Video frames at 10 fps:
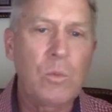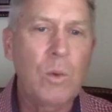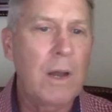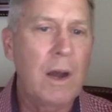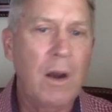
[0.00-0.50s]

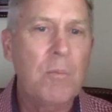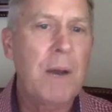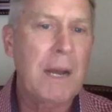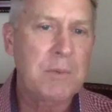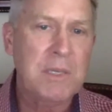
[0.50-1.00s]
what a heart
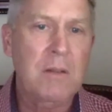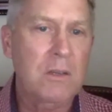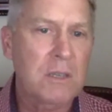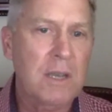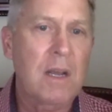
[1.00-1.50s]
biopsy
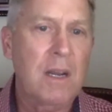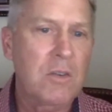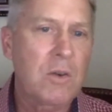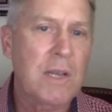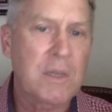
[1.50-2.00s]
looks like on a
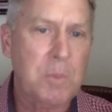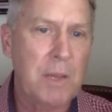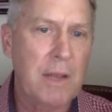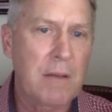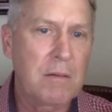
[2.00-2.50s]
transplant.